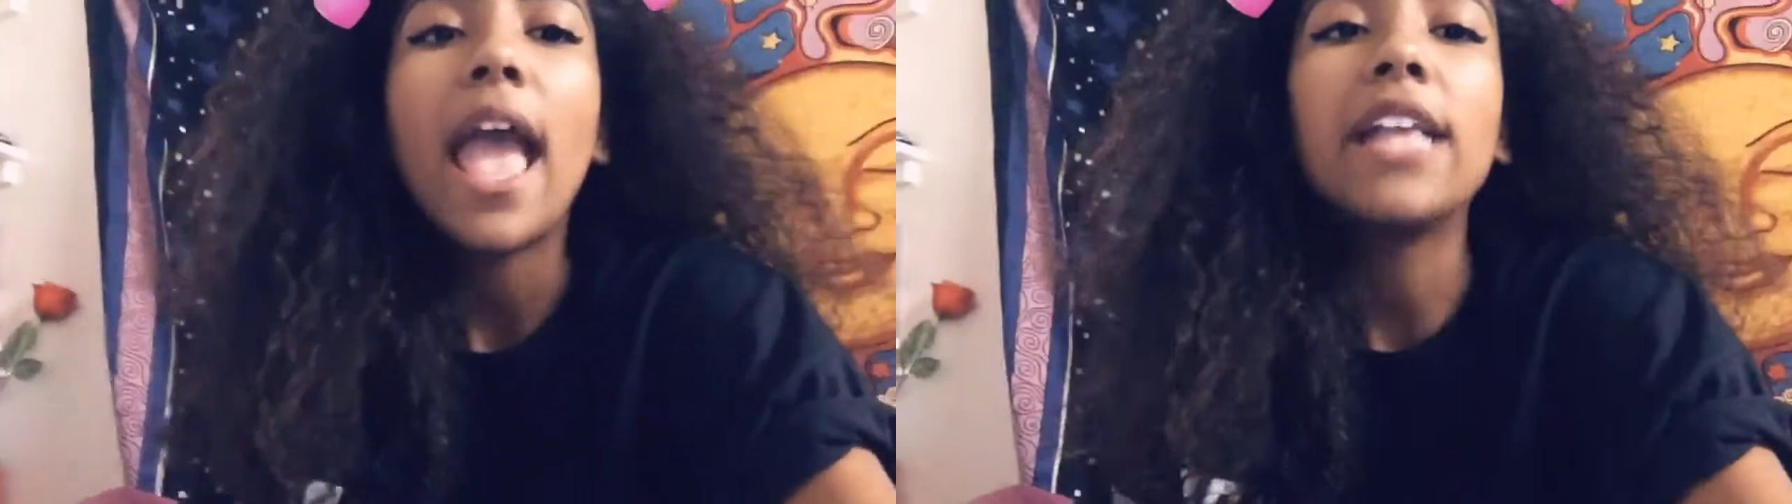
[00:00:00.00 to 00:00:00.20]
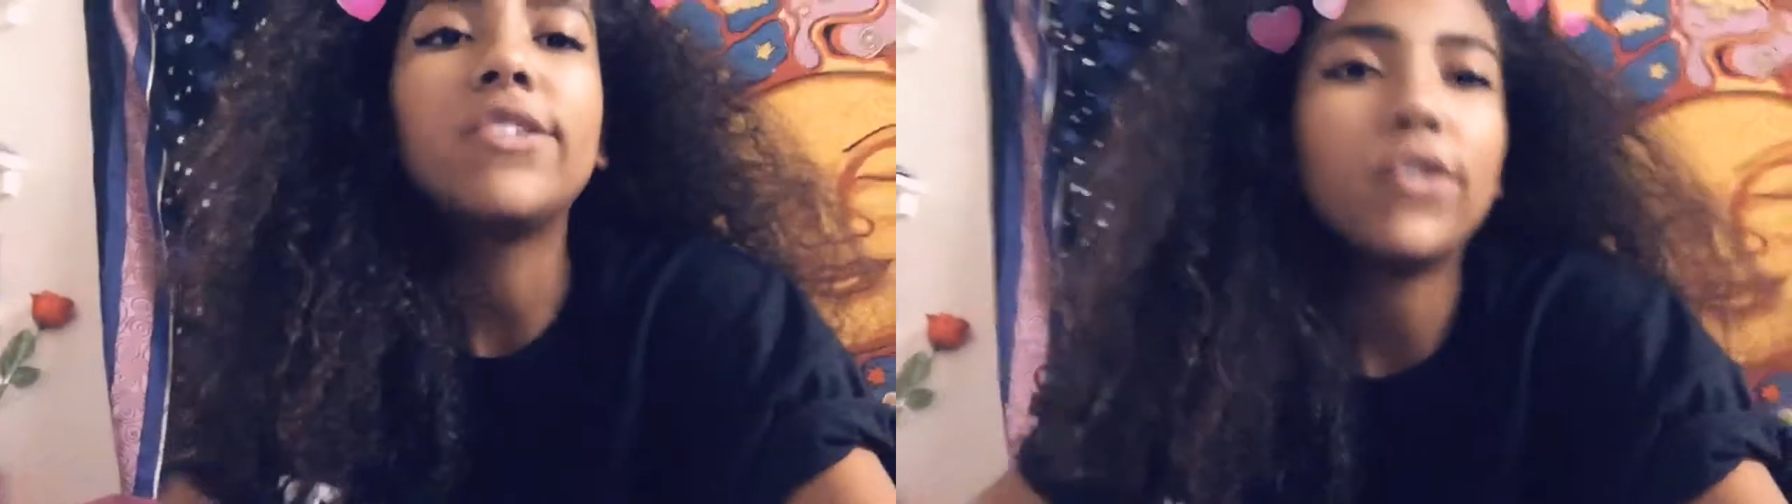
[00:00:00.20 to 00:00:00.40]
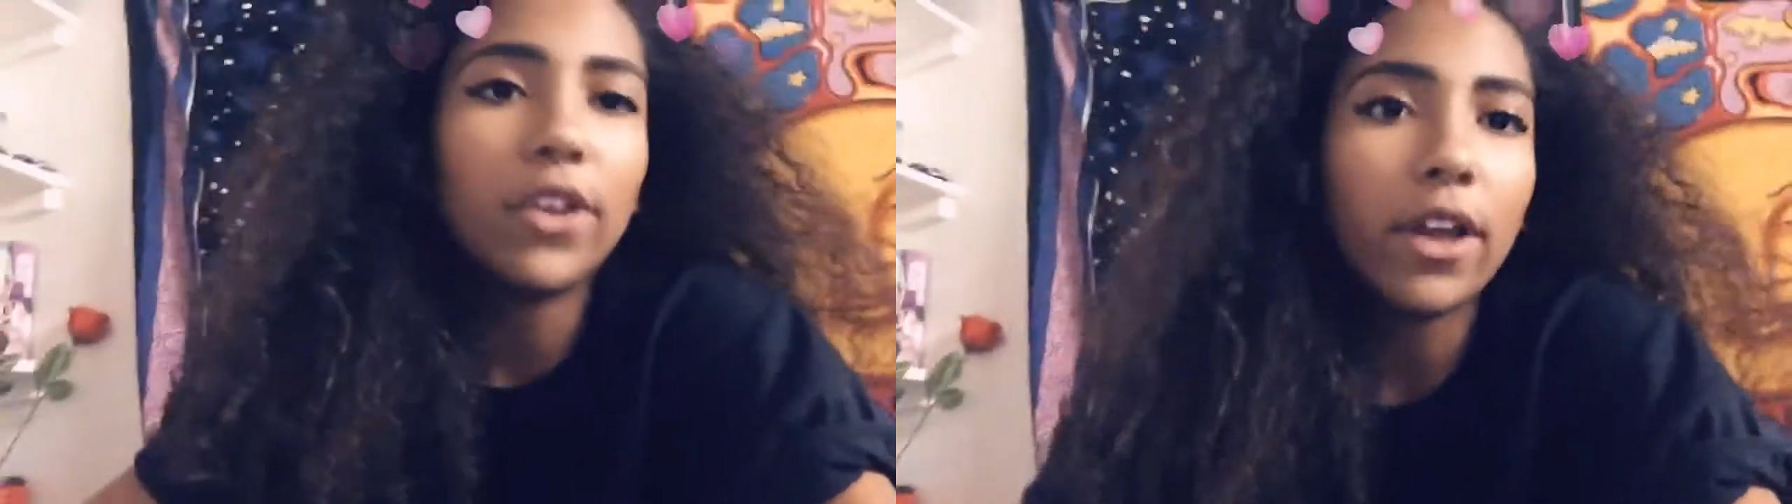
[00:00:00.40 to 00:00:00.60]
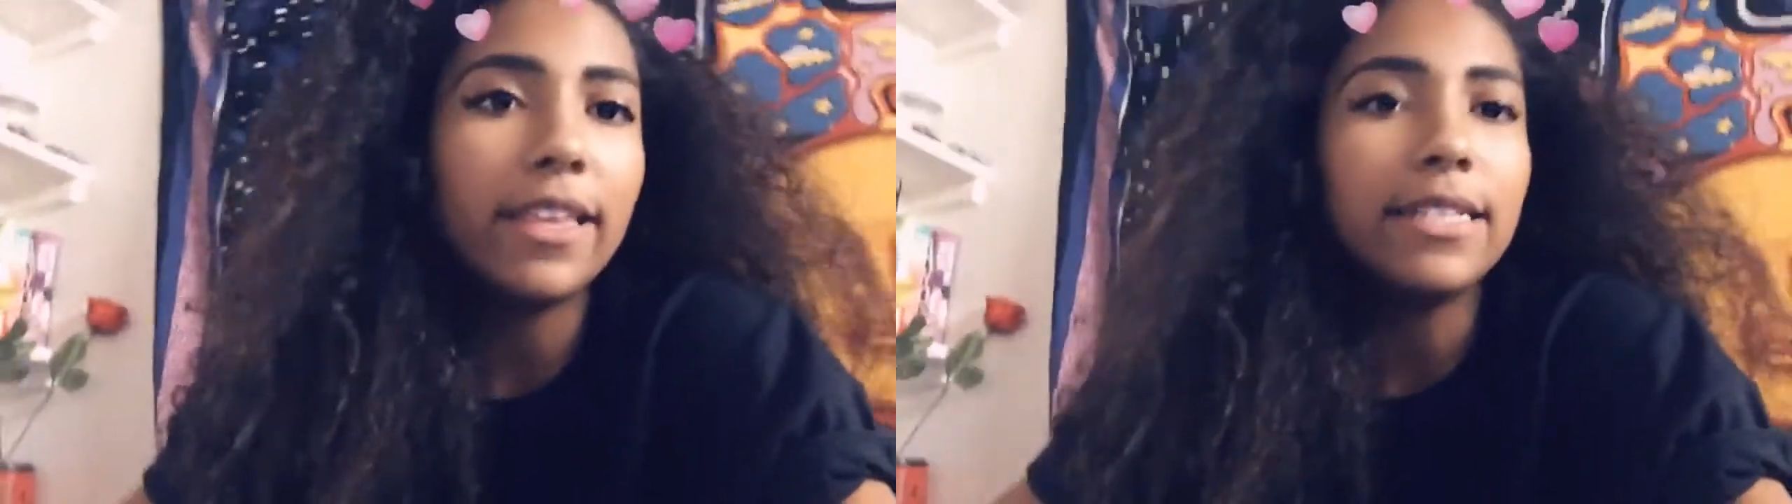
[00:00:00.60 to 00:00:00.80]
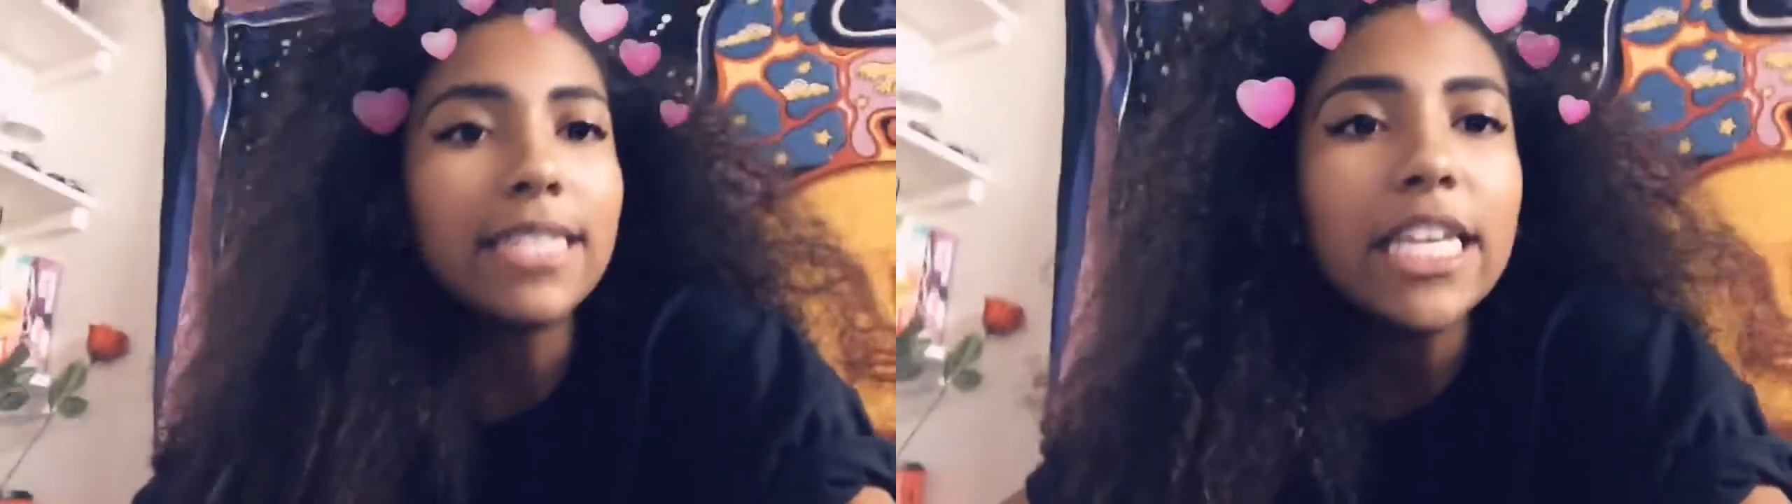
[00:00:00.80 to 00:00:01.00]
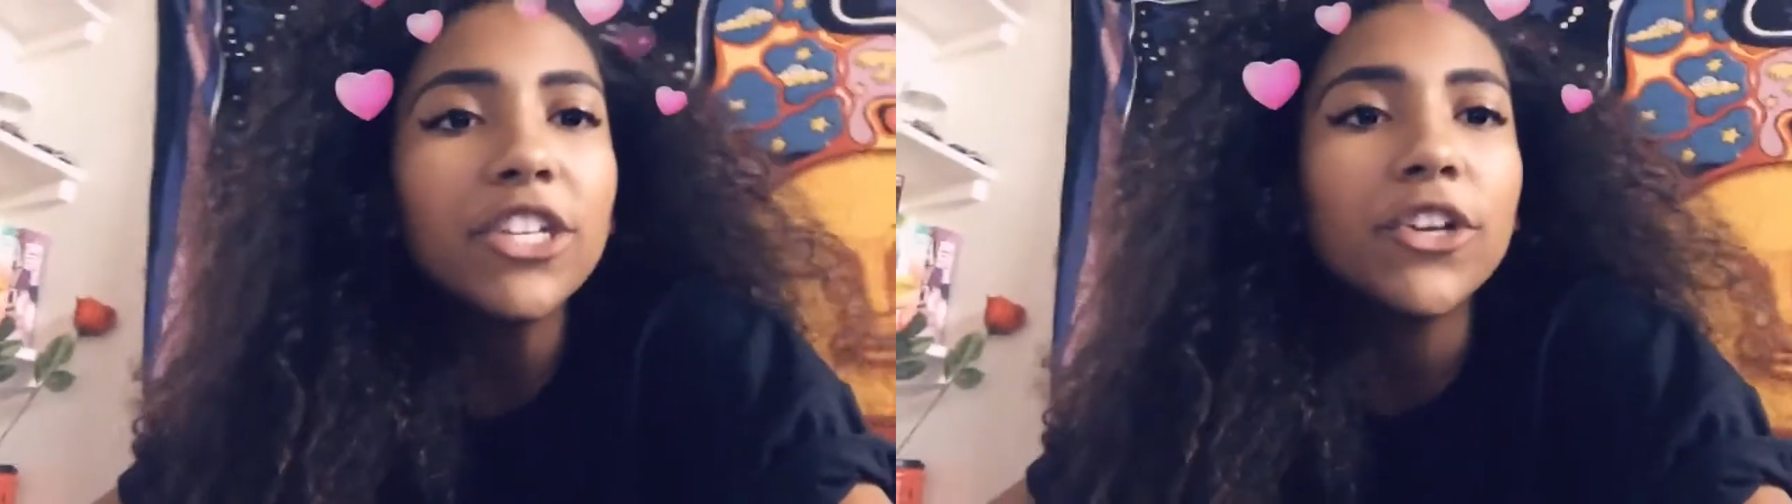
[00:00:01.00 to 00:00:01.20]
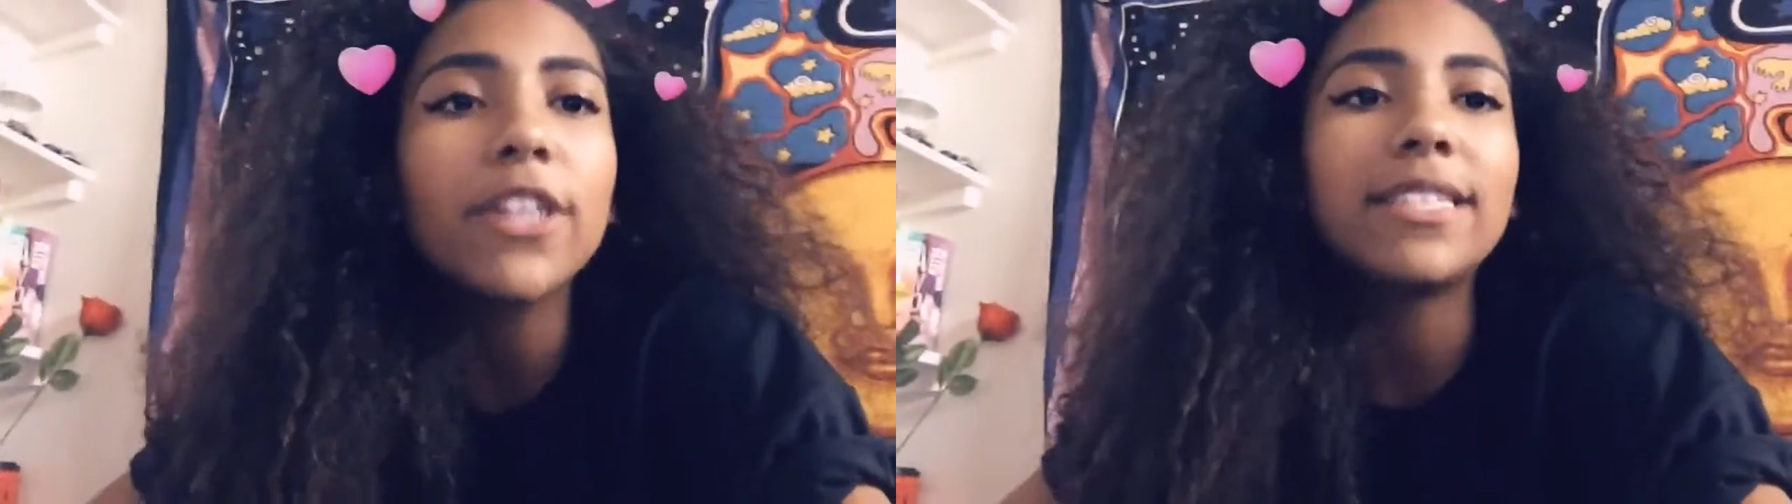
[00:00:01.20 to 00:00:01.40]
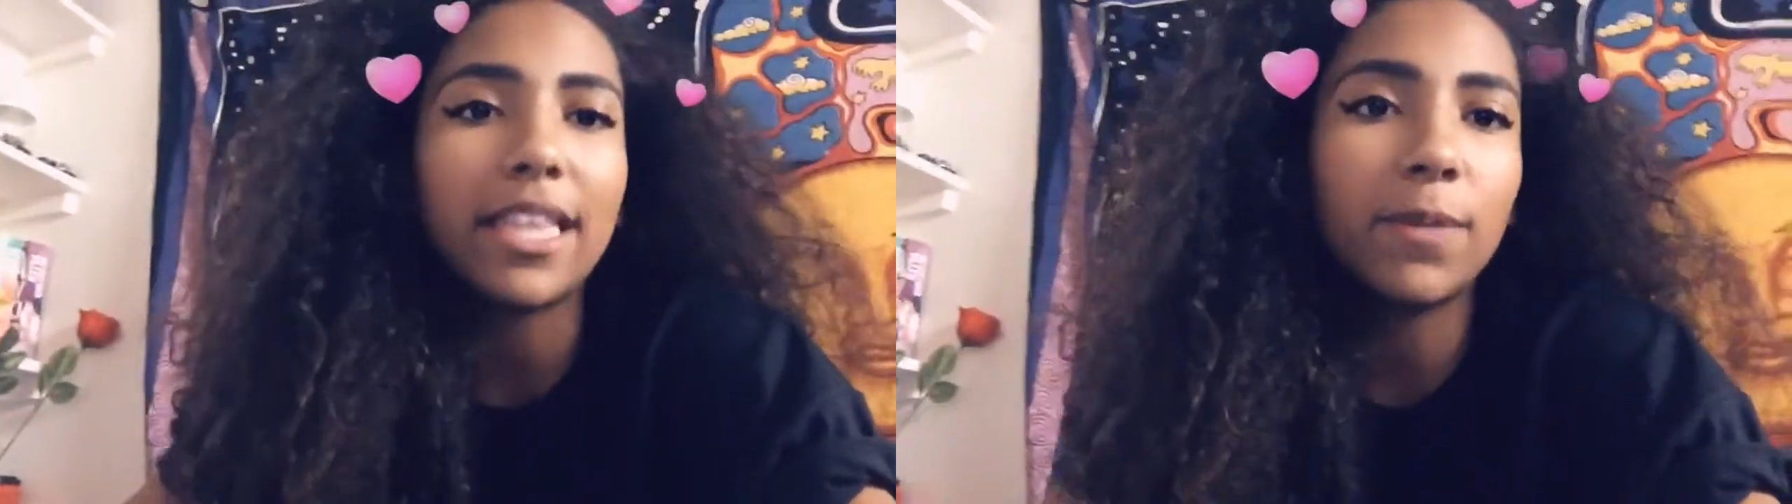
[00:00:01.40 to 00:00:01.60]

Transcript: And so there are these t-shirts that